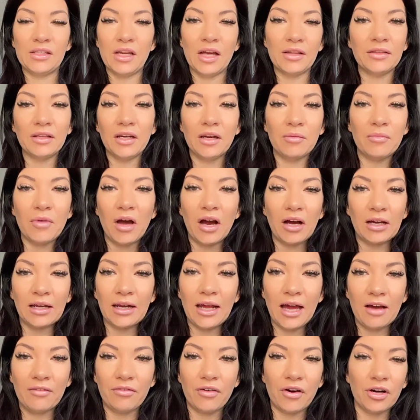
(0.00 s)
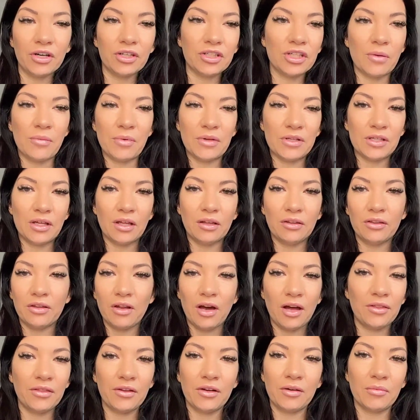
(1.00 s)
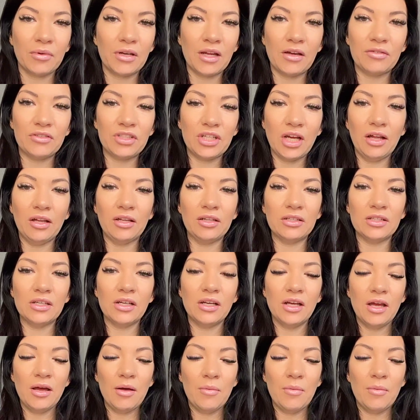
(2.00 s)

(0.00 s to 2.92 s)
It's not that I'm not going to have hardship. It's not that I'm going to have challenge.